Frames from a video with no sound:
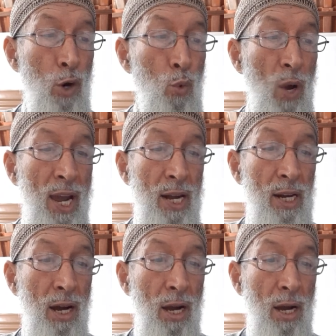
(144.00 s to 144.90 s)

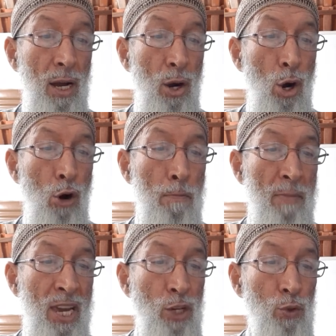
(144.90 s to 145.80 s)
when all
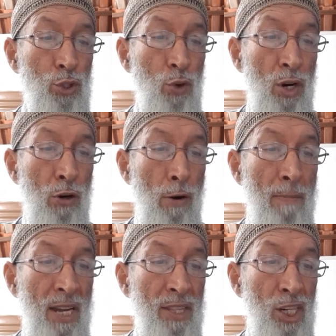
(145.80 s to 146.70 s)
males are
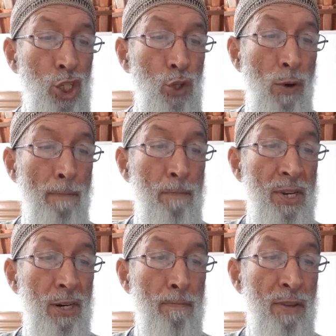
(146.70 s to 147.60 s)
commanded to
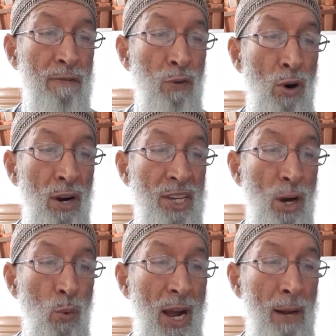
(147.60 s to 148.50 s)
appear before
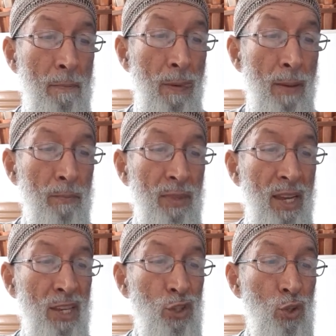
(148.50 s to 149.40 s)
Yahweh,
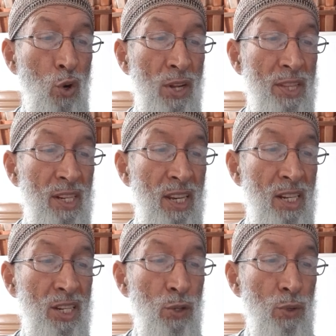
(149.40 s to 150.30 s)
as noted
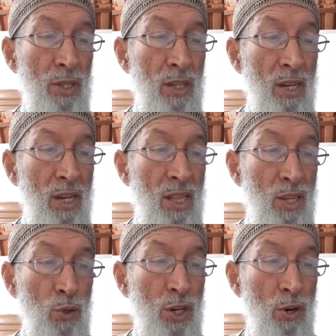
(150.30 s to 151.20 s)
in
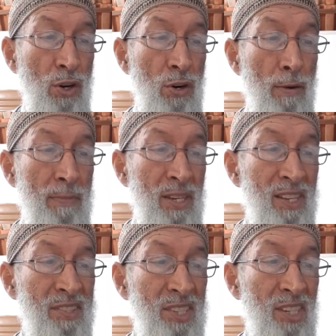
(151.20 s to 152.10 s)
Deuteronomy
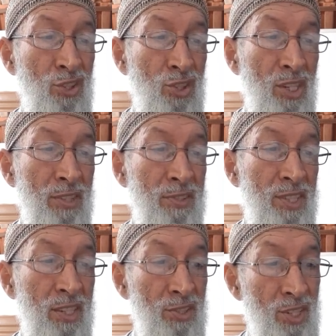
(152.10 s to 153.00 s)

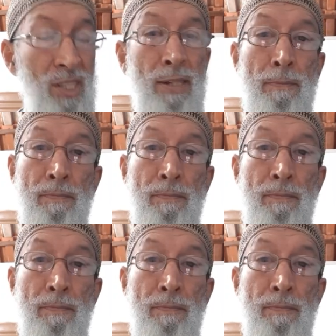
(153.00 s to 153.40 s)
16:16.